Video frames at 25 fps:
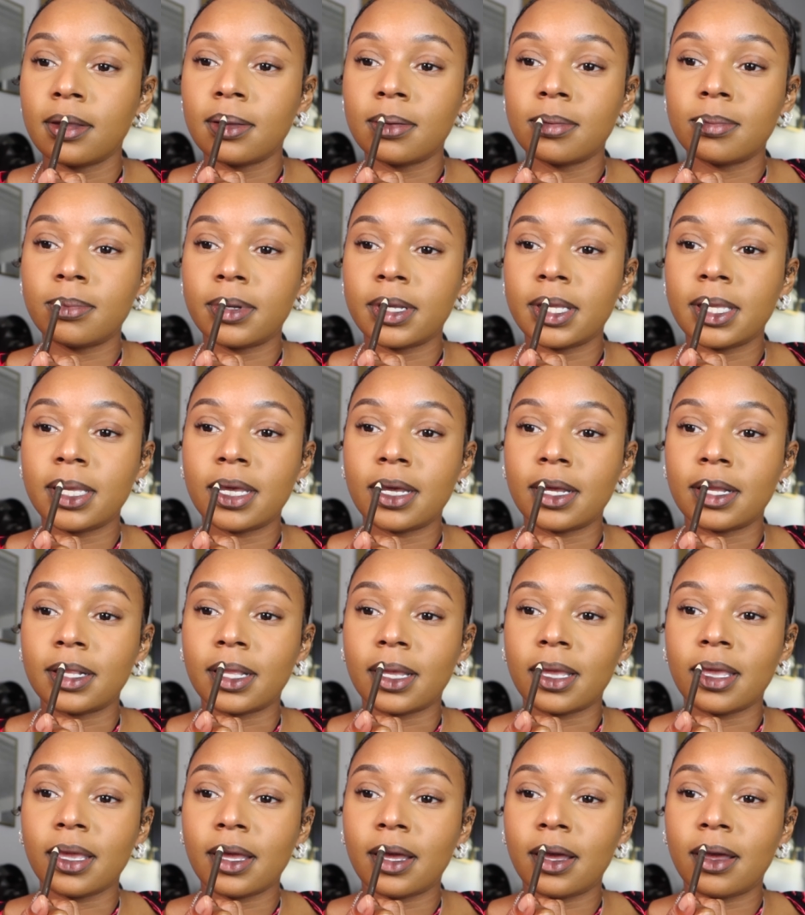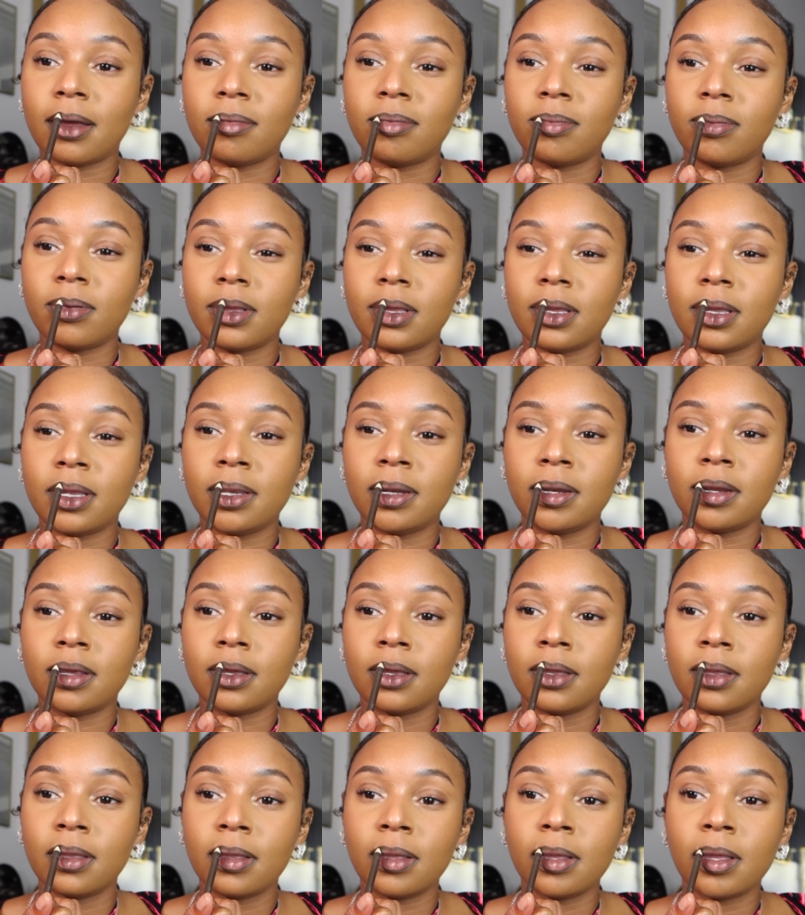But yeah, like, I've
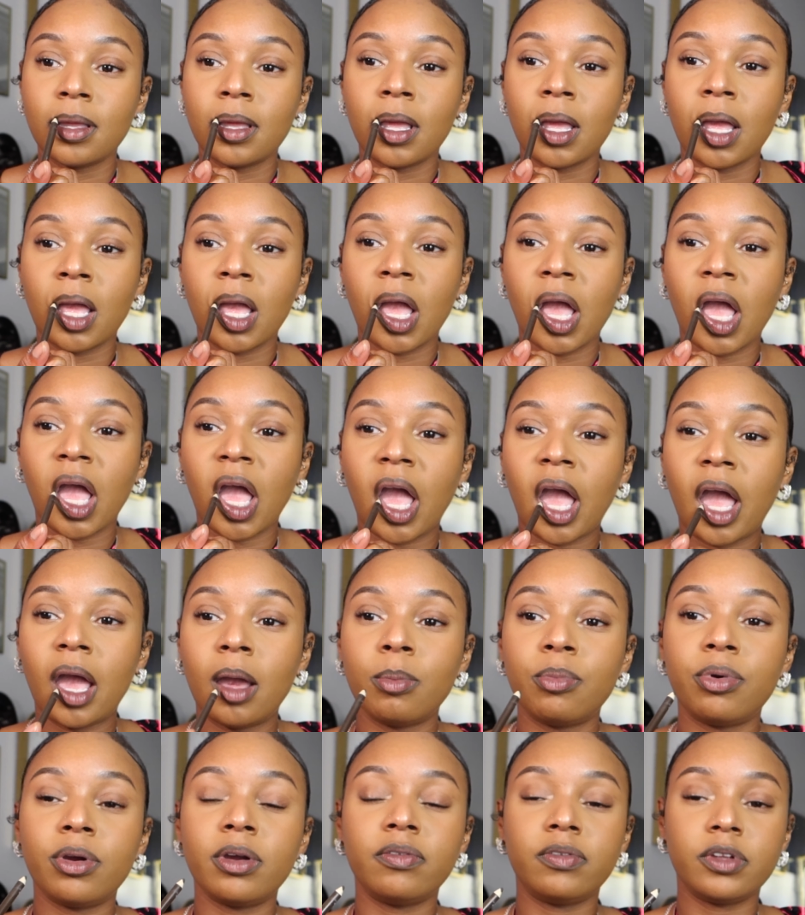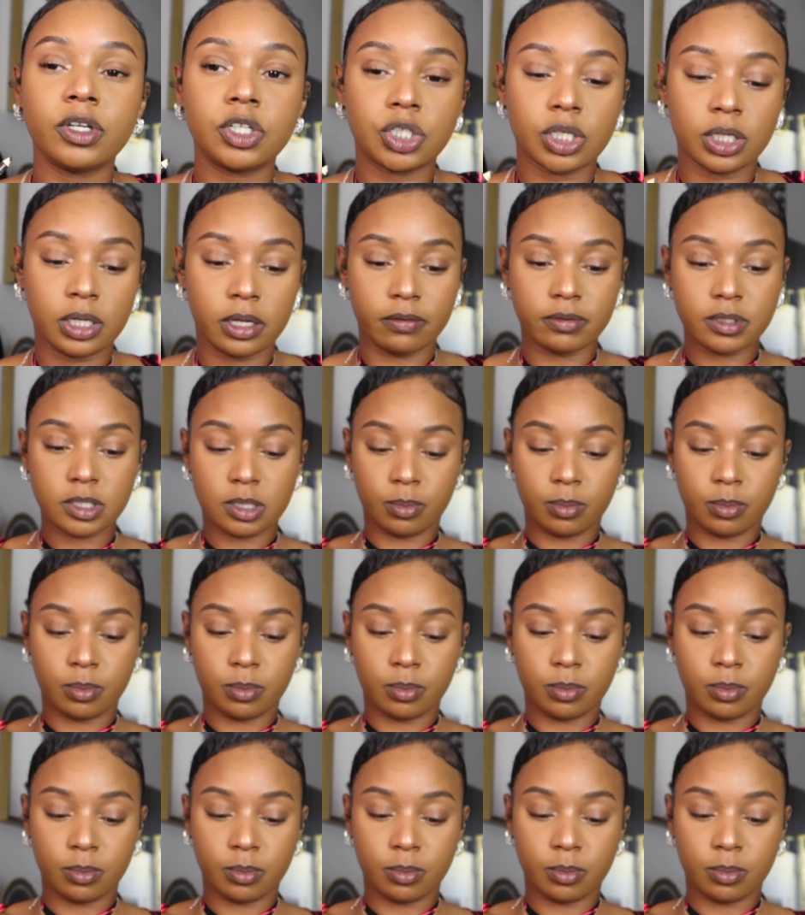been privileged enough